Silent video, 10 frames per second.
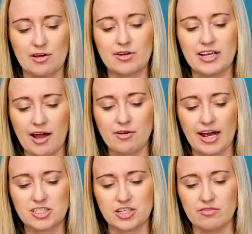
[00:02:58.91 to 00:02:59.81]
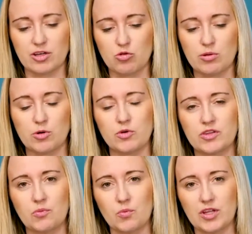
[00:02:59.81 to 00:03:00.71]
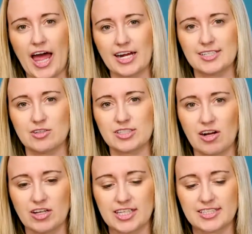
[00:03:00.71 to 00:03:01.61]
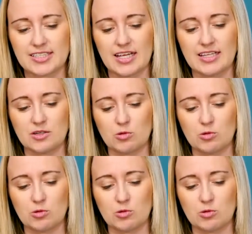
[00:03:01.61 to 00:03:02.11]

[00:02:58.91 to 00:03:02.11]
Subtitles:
I would actually even quibble with Axios here. I think it's a little